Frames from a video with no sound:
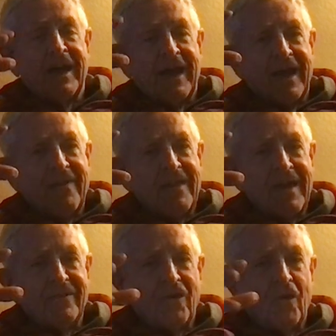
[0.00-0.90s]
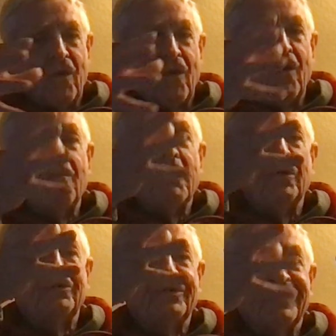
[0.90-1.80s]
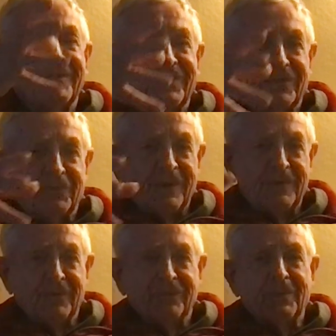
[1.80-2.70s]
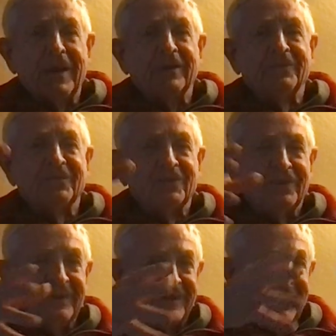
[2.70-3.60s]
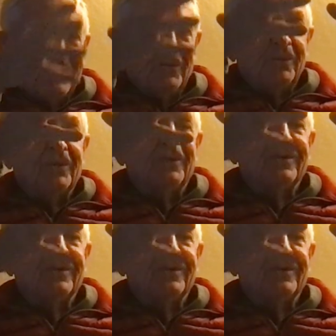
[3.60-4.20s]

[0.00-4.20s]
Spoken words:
And then the whole motion of the cerebral spinal fluid will